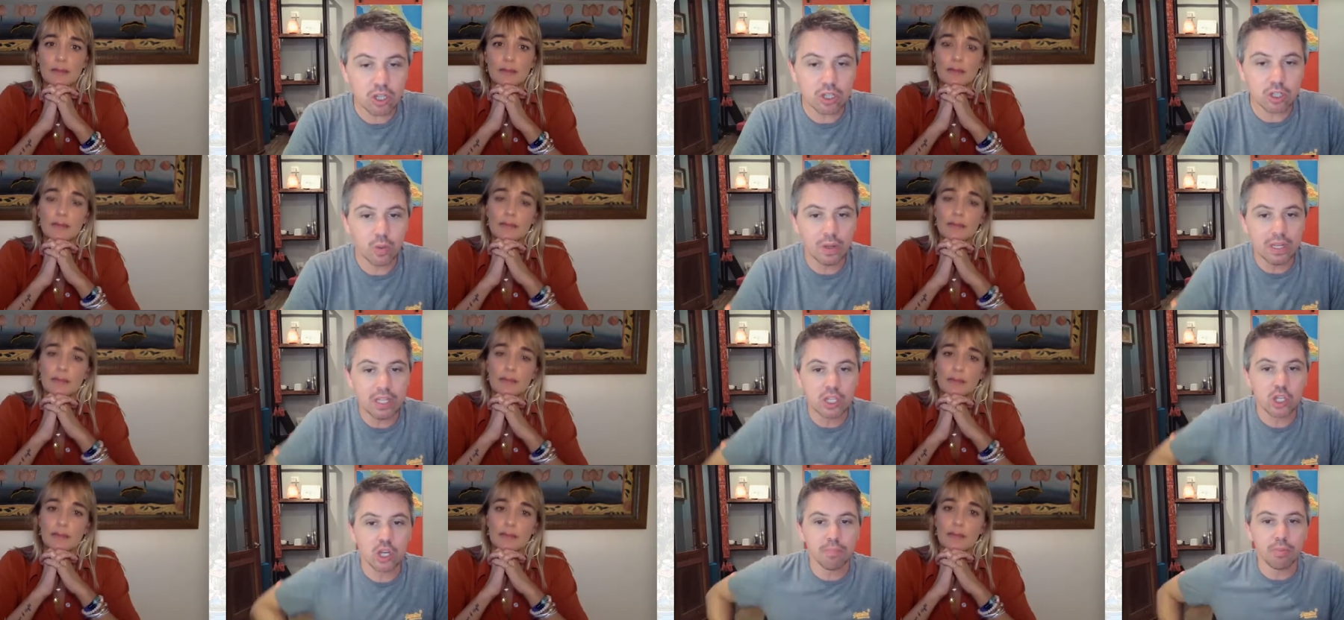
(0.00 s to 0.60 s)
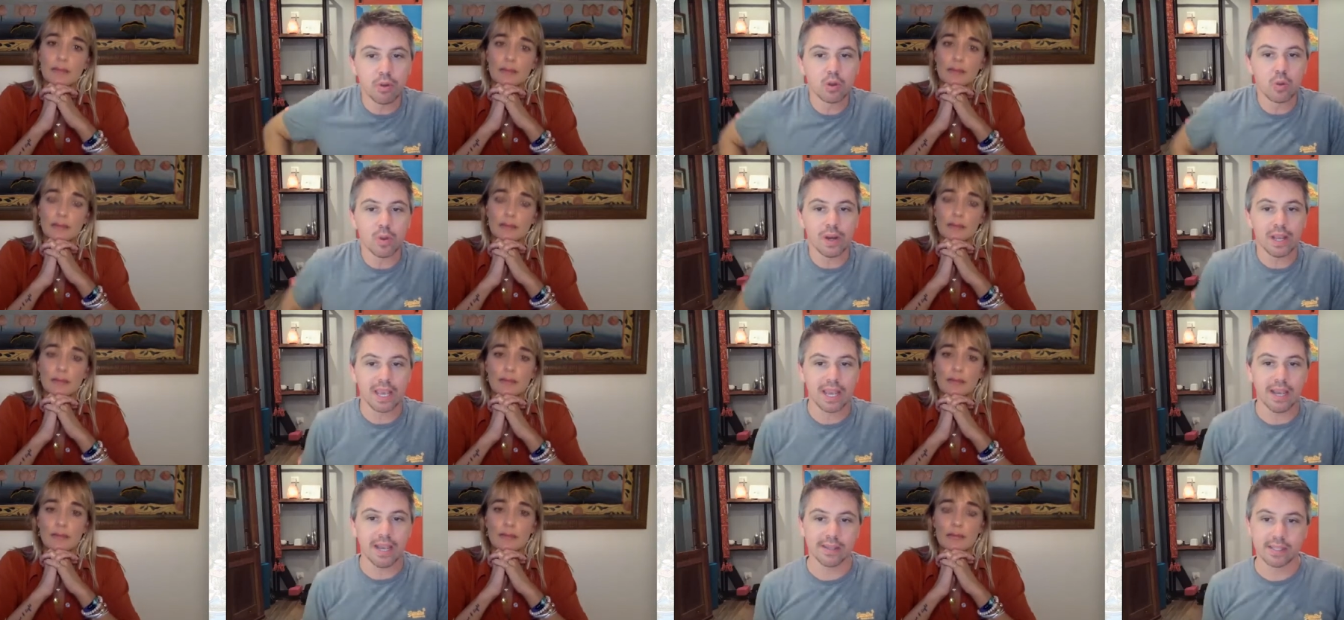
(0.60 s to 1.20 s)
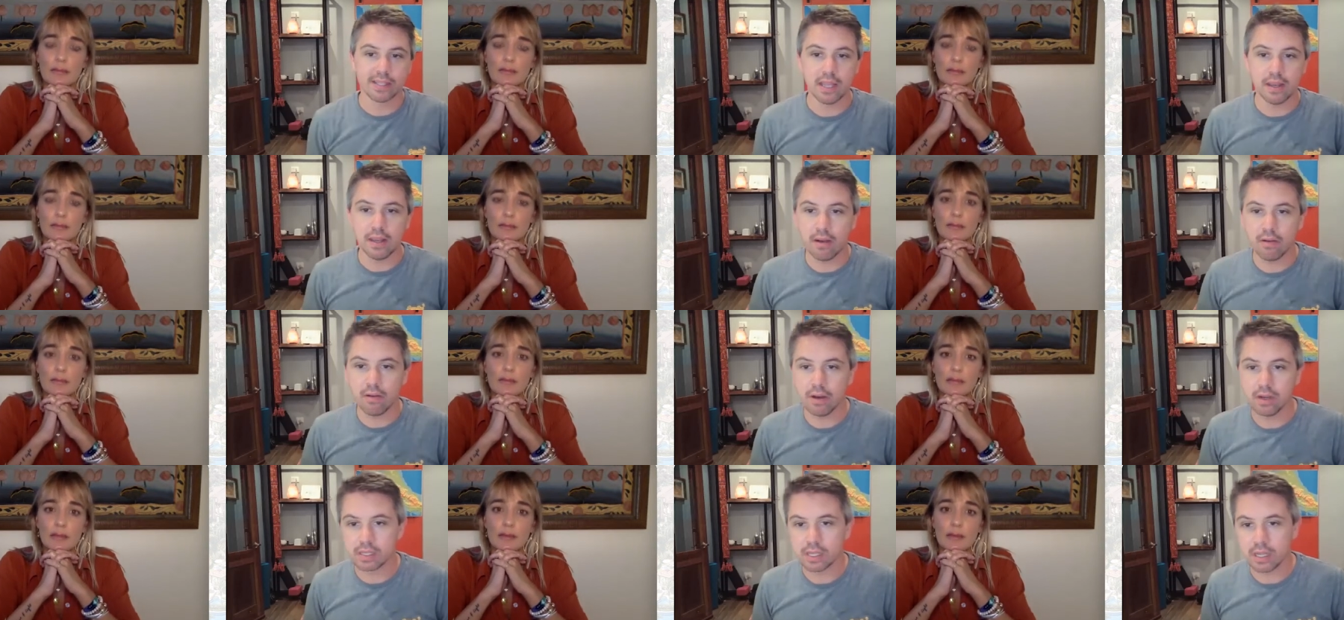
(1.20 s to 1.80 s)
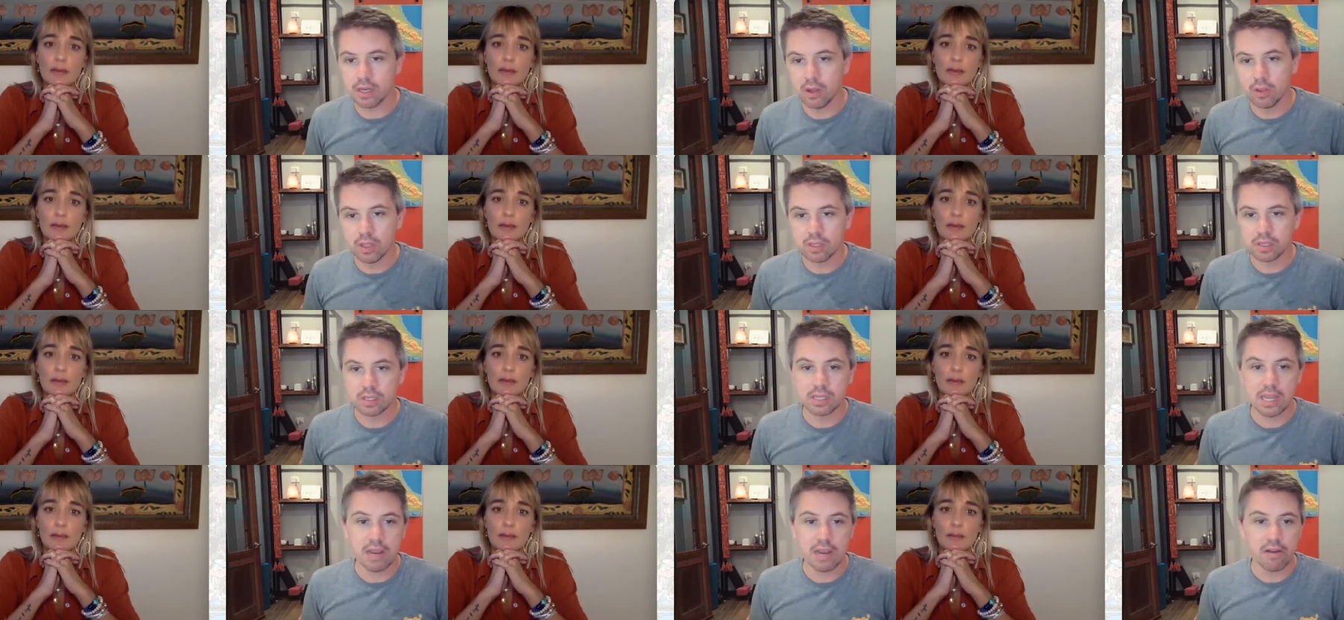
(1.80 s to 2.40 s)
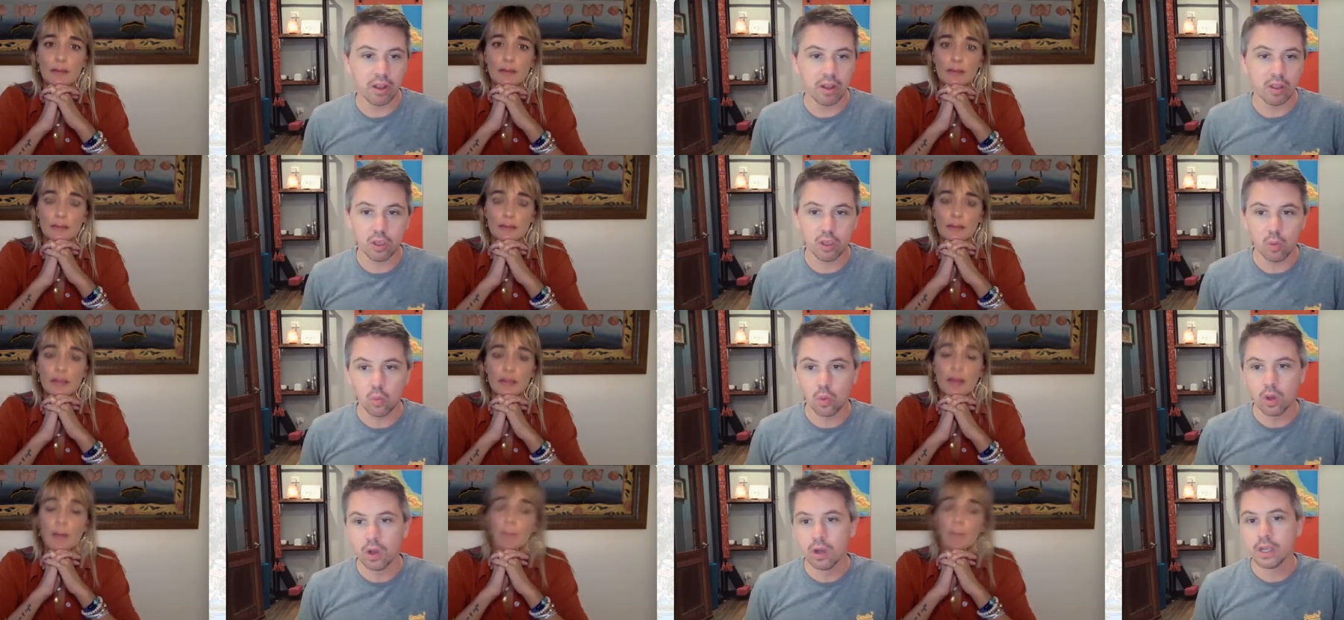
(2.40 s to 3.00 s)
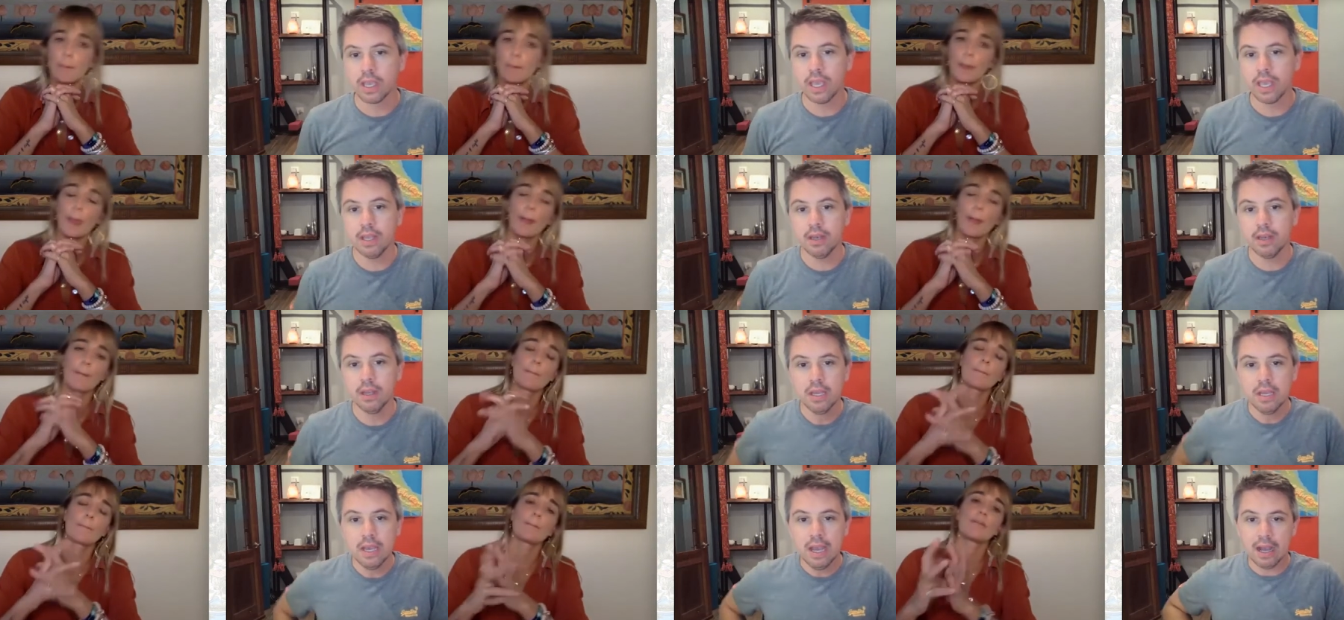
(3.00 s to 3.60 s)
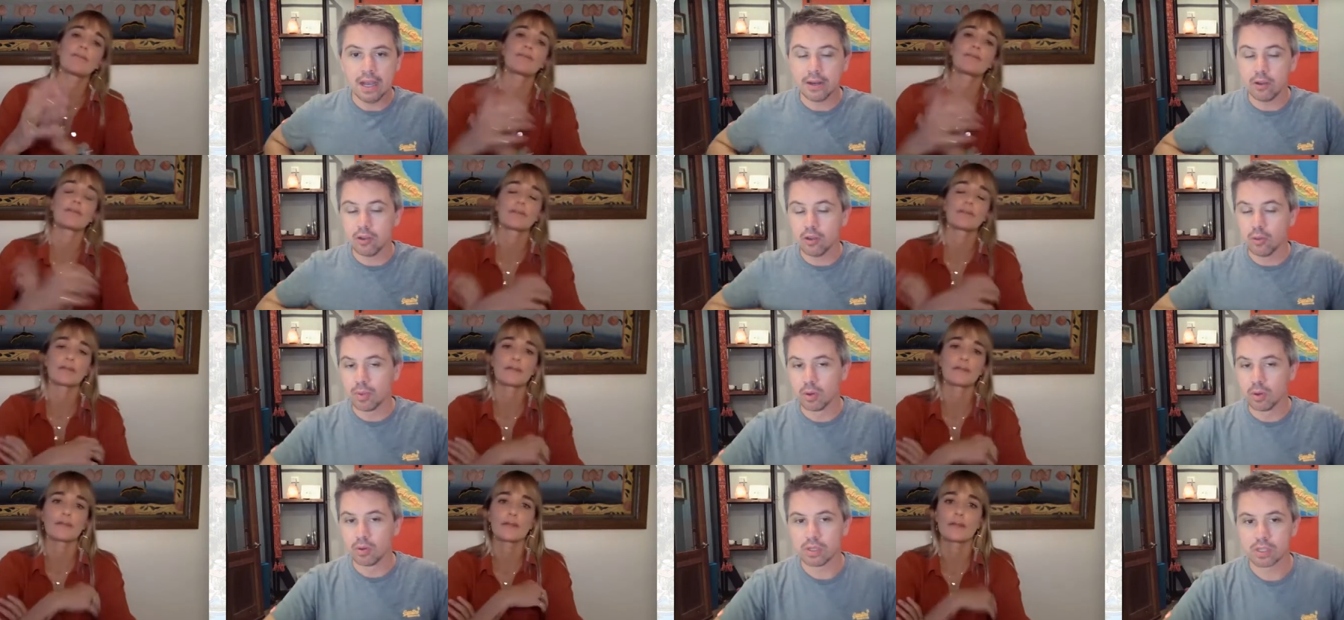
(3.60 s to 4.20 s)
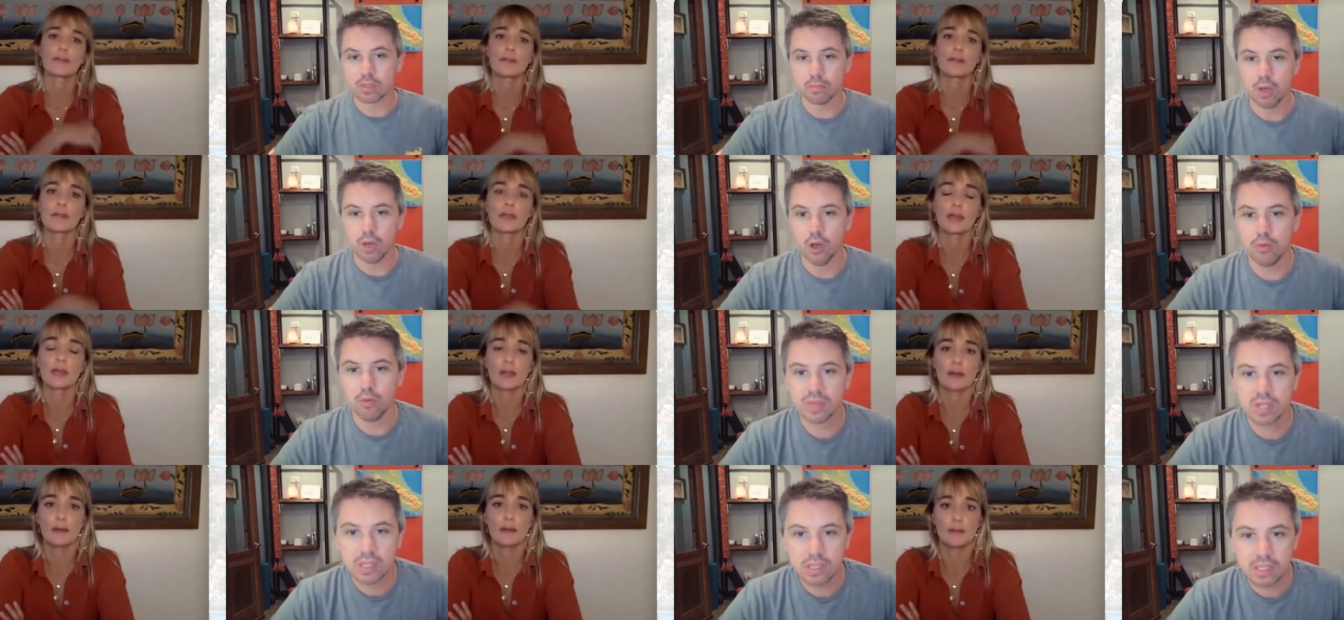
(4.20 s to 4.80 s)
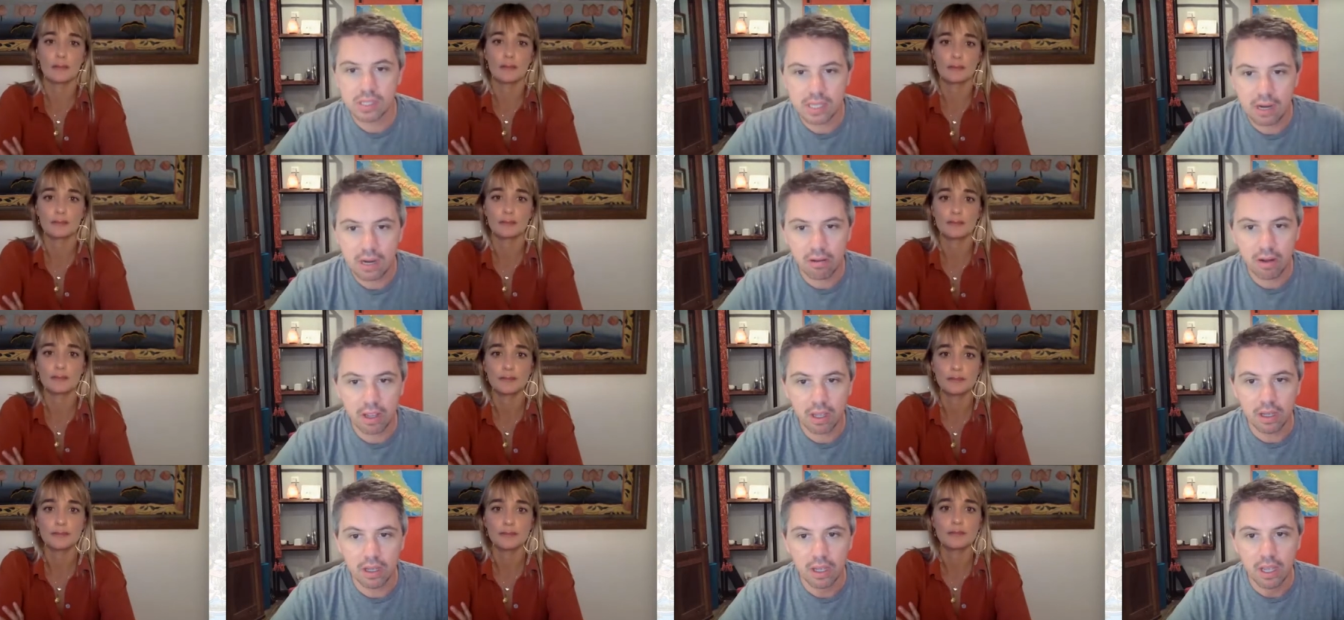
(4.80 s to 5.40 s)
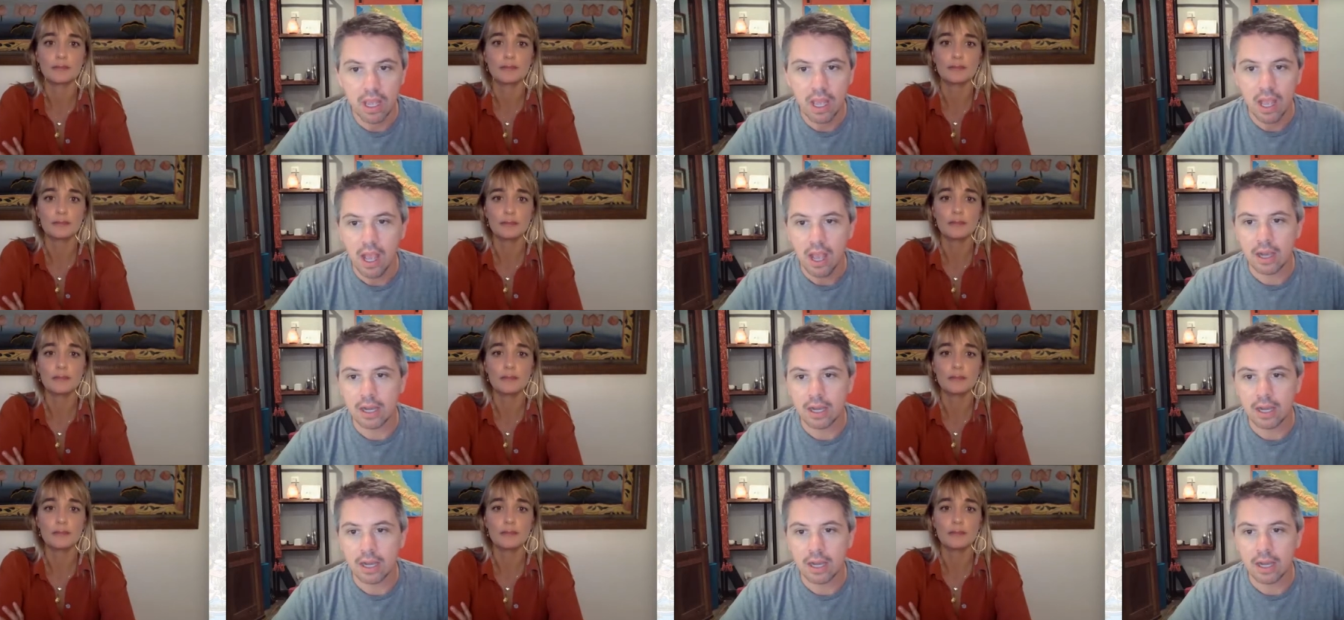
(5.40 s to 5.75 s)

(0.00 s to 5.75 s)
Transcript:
Speaker 1: just quickly jump on Guanacaste then areas. I know this is an area that you work in. I know you're building some homes in this area.